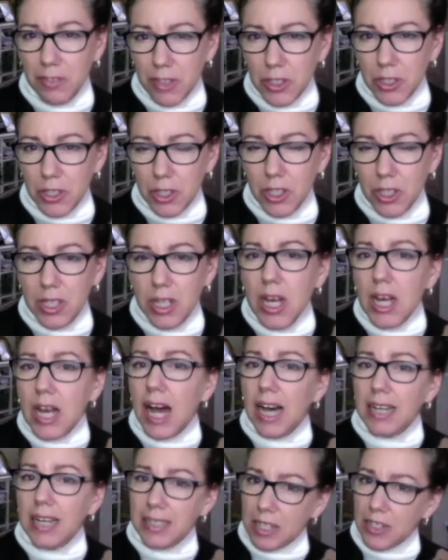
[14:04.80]
feel good.
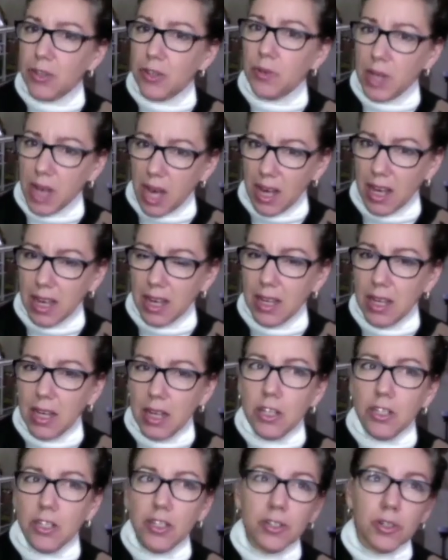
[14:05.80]
And that's okay.
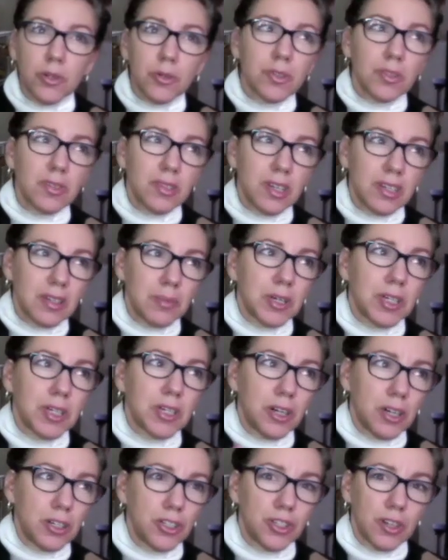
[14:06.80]
So don't think that
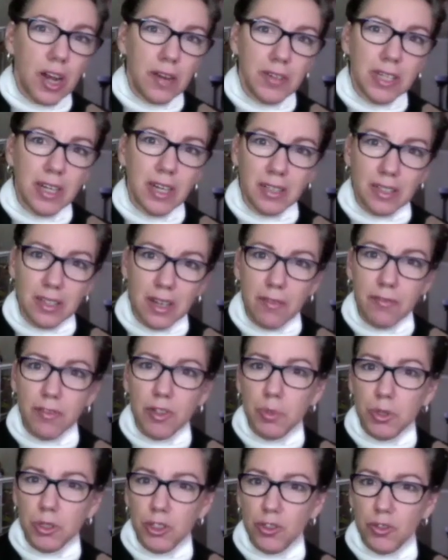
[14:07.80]
because you're having
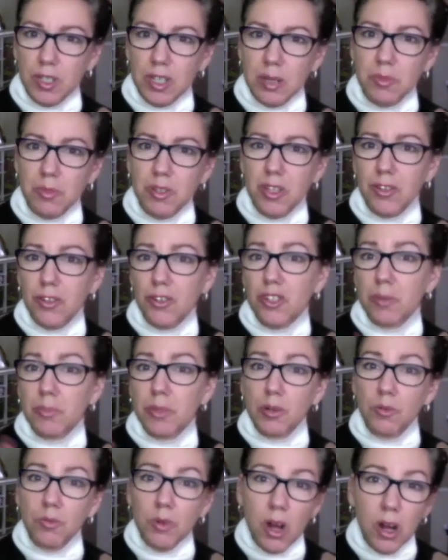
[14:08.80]
uncomfortable dreams that there's
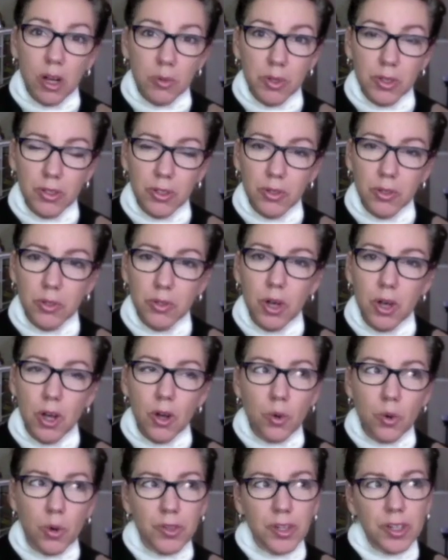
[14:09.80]
something wrong with you
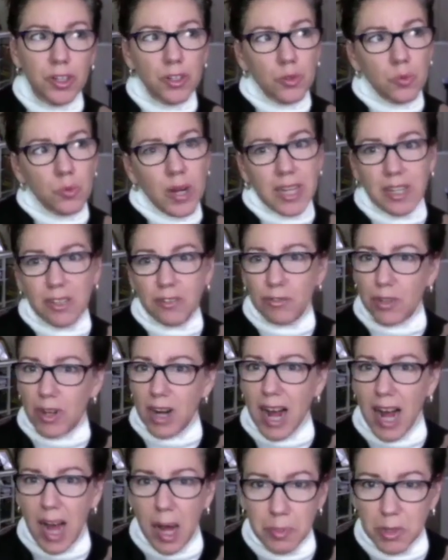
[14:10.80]
or that you're waiting for a
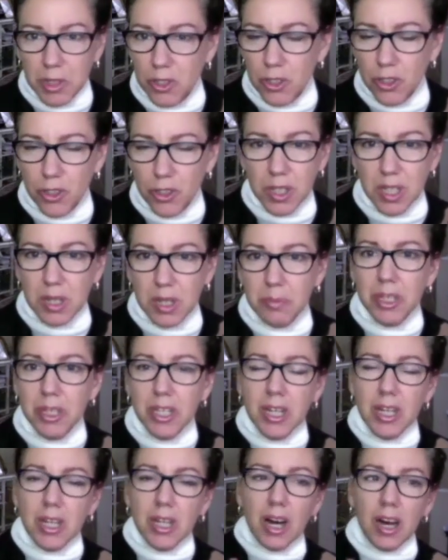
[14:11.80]
happier dream.
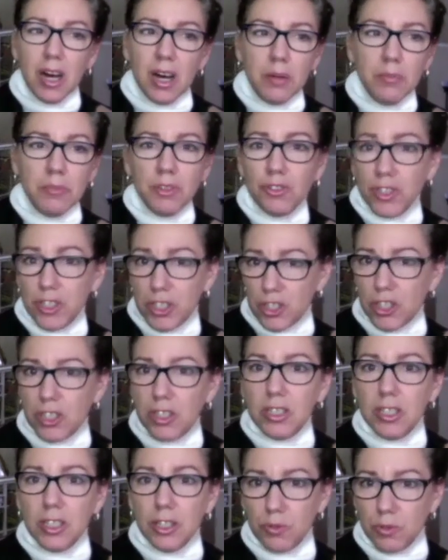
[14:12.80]

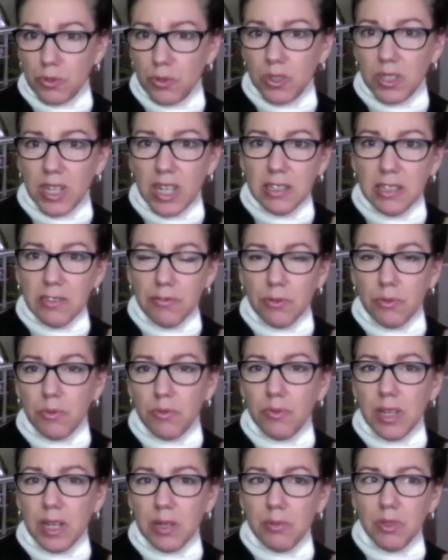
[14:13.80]
Traditionally through life,
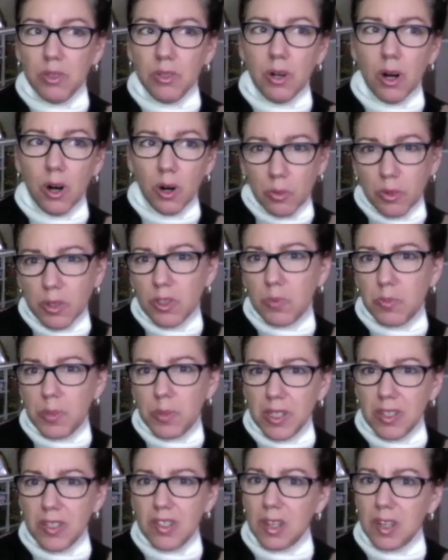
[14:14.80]
they will always be
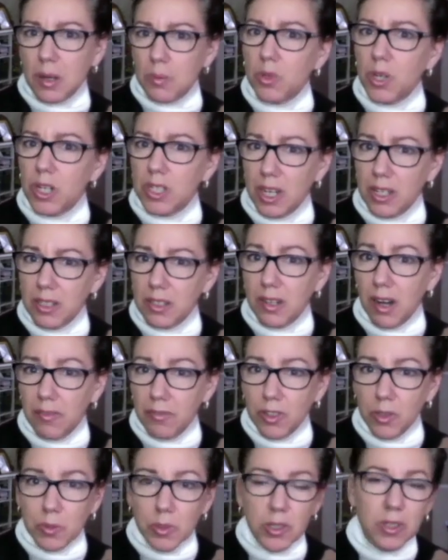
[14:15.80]
somewhat
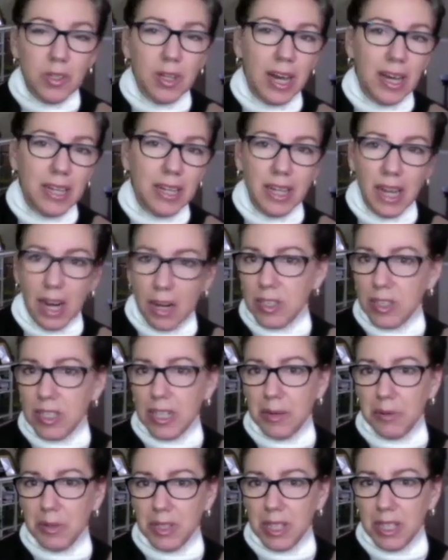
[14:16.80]
uncomfortable, and every
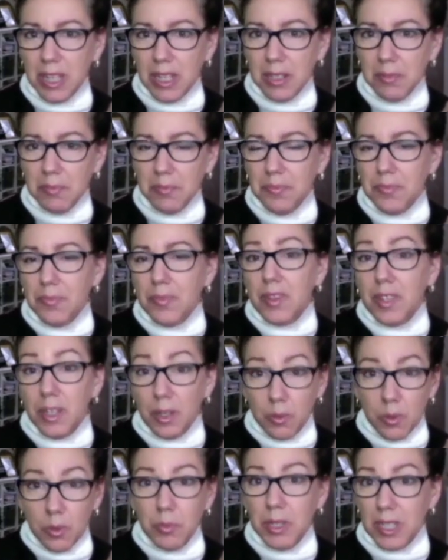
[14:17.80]
now and then there
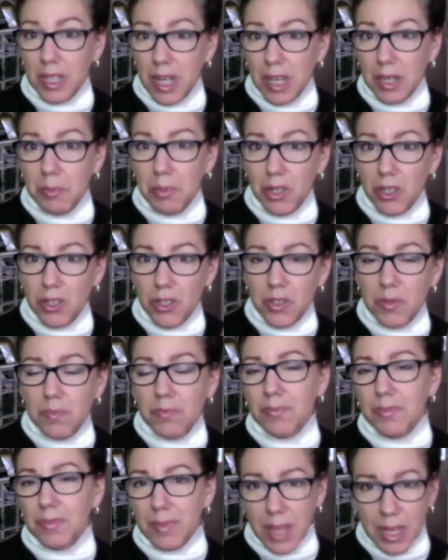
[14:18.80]
will be nightmares.
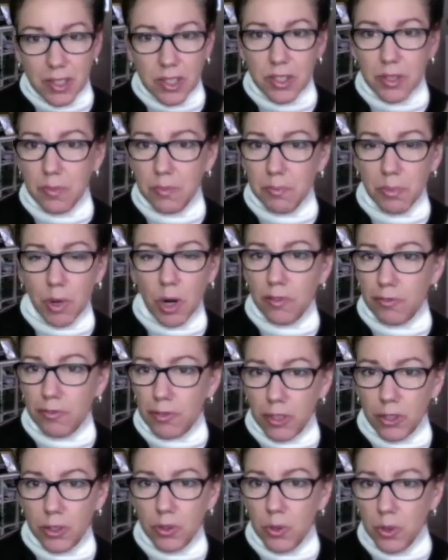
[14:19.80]
That's par for
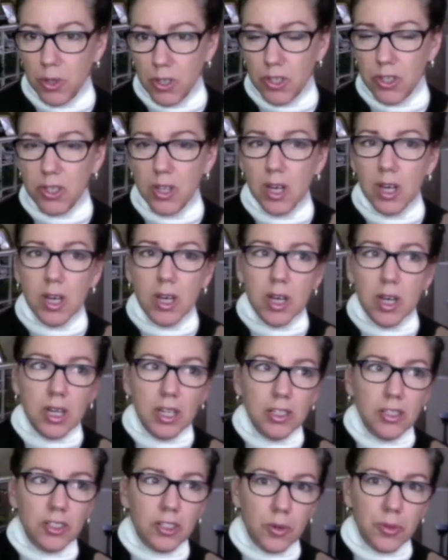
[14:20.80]
the course.
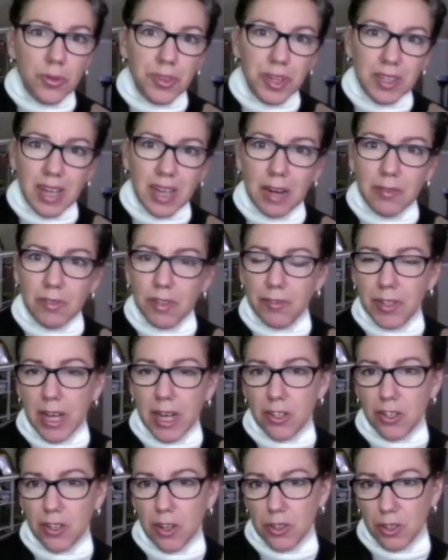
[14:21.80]
Don't think that
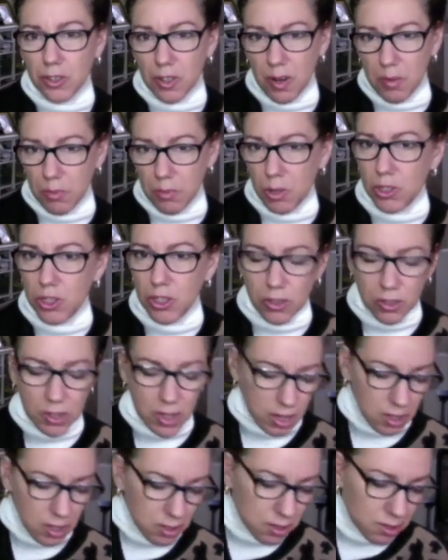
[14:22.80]
reflects on your emotional
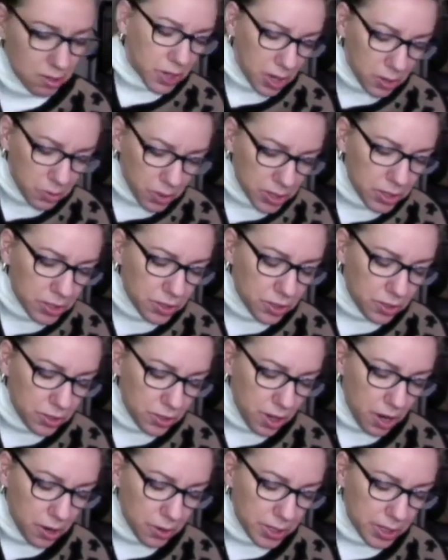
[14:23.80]
health. What I want you to
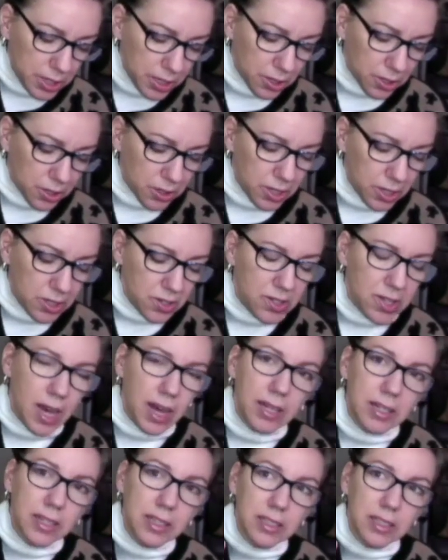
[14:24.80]
know here is that,